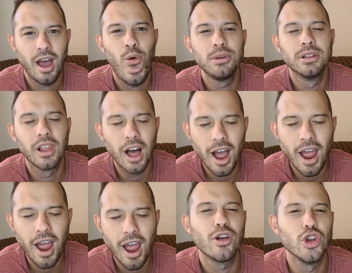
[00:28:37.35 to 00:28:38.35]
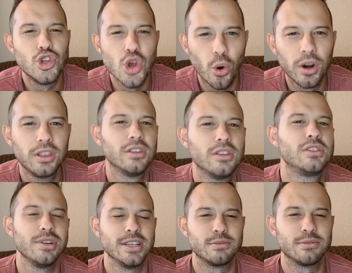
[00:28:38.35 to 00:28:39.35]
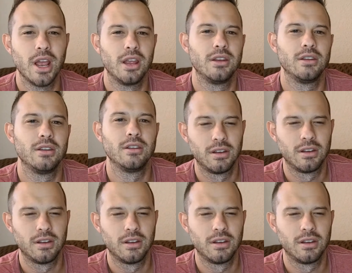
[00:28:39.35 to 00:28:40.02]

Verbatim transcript: I will be live during the squeeze, man.